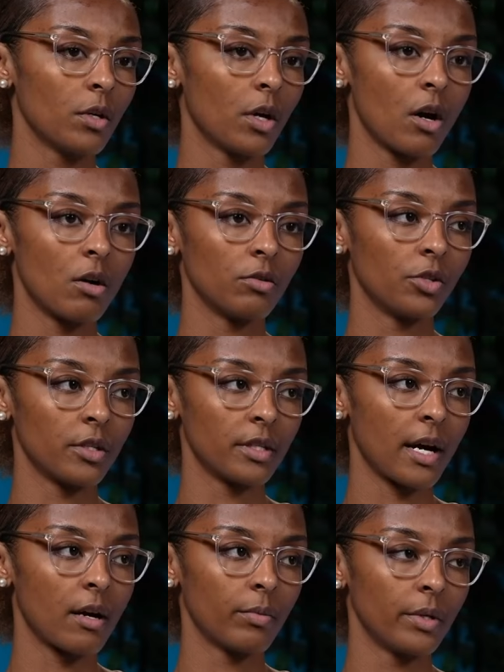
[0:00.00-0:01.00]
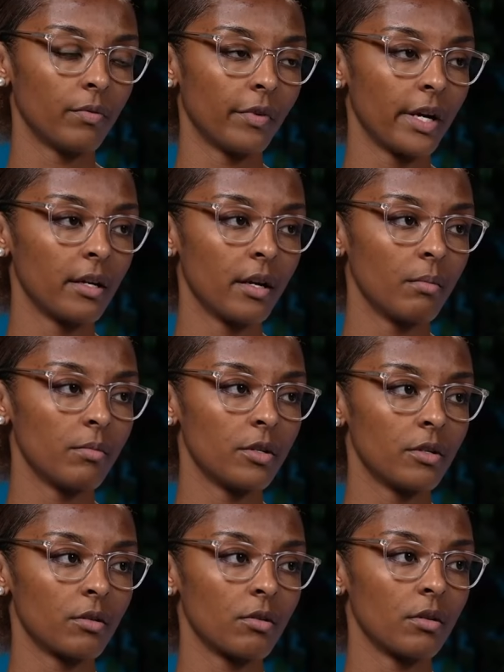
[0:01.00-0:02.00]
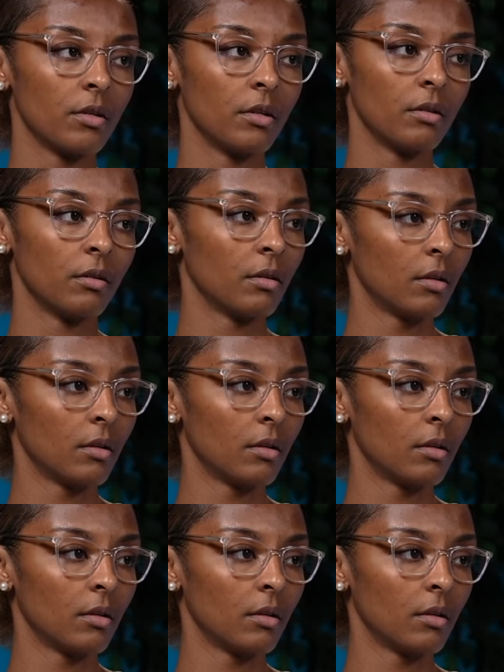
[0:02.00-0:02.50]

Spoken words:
would go, just how we ran numbers on